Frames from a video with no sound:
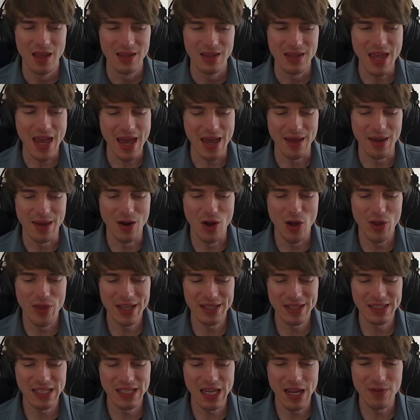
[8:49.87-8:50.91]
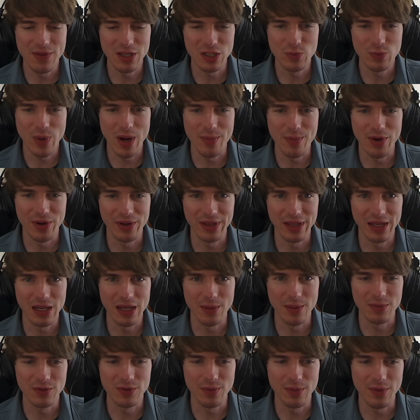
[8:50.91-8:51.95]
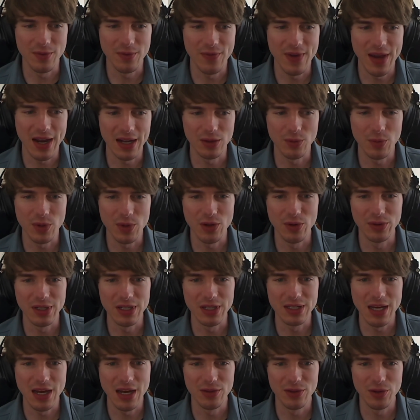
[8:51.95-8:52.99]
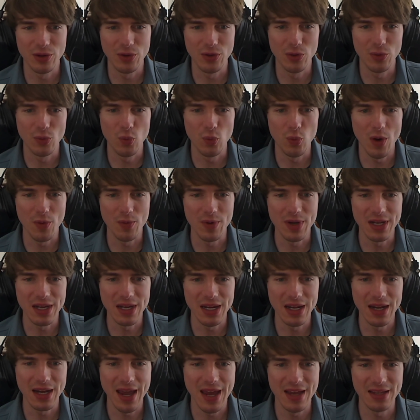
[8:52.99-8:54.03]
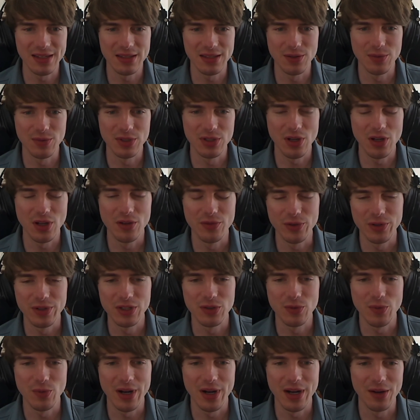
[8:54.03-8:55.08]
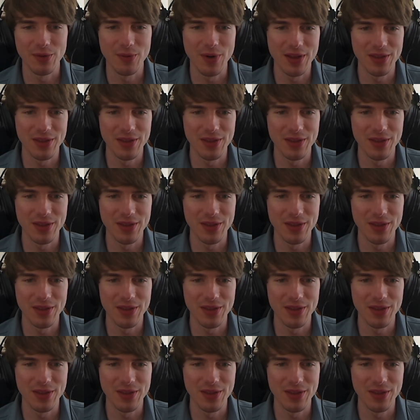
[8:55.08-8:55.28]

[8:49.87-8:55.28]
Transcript: Yeah, and all that savings primarily comes from the fact that we only download what we need as the resolver is running,